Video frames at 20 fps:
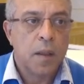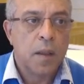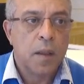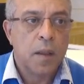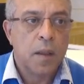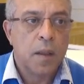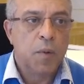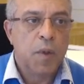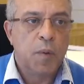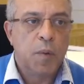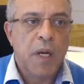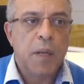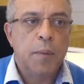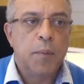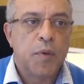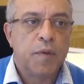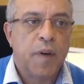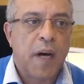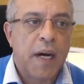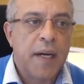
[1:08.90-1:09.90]
We will
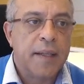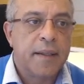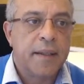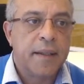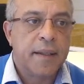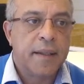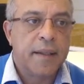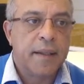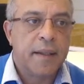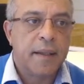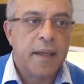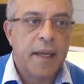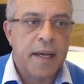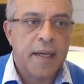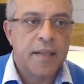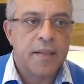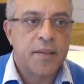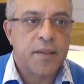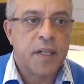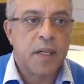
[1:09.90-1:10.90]
provide
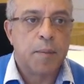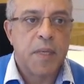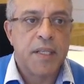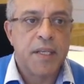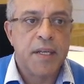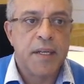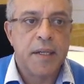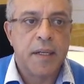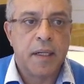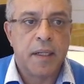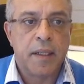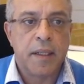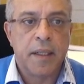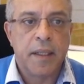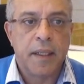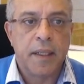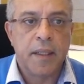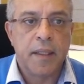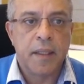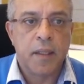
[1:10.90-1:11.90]
extra material
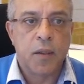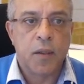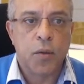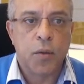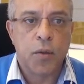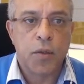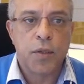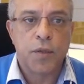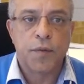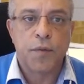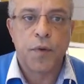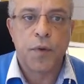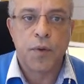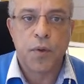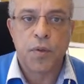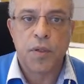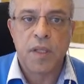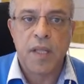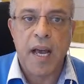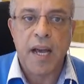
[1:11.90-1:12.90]
in the course for
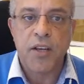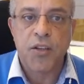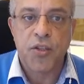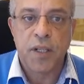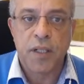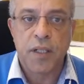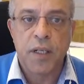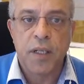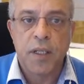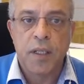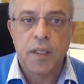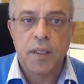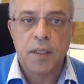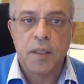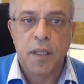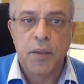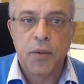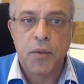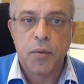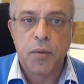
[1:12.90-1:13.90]
those lectures
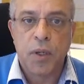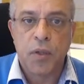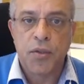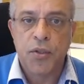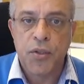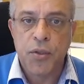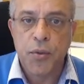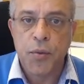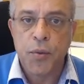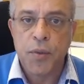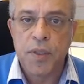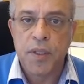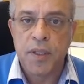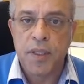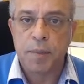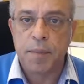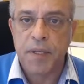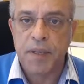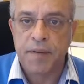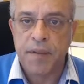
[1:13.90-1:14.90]
that do not use the
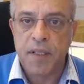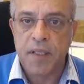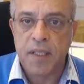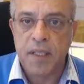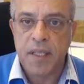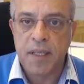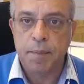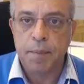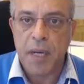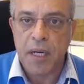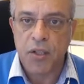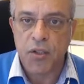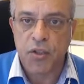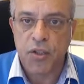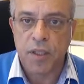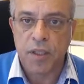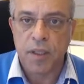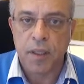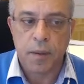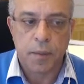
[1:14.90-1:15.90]
previously
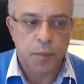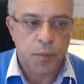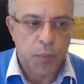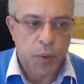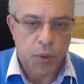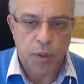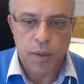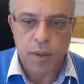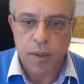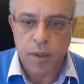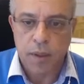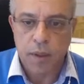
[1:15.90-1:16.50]
mentioned books.